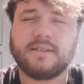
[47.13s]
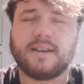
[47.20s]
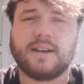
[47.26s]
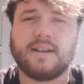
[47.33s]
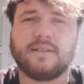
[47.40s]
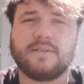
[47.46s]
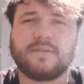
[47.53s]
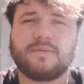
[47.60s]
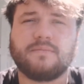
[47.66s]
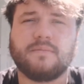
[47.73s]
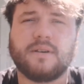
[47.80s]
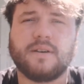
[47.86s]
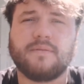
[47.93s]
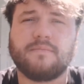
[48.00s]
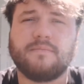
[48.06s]
and
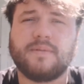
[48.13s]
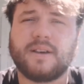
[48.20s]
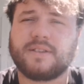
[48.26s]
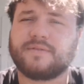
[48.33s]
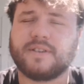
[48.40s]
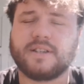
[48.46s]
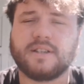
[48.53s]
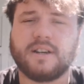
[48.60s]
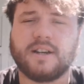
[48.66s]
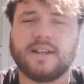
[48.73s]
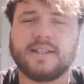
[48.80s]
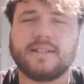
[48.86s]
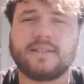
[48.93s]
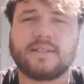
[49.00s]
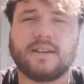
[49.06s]
my best friend
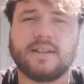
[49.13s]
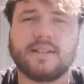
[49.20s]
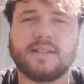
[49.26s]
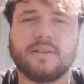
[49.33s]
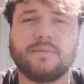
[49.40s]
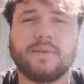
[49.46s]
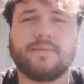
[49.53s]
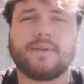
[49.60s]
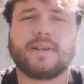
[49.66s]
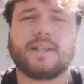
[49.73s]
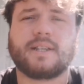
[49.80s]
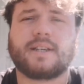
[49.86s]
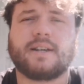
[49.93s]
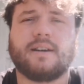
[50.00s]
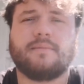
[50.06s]
Harley decided that we were
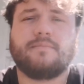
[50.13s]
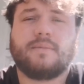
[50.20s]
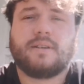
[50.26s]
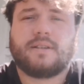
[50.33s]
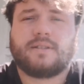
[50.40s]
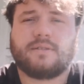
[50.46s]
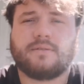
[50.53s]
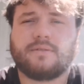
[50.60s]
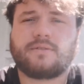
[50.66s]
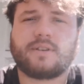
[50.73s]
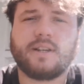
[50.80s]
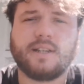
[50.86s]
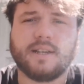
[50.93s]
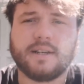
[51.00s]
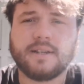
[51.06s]
going to come to
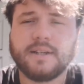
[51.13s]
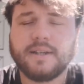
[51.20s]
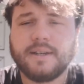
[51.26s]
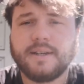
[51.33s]
Australia.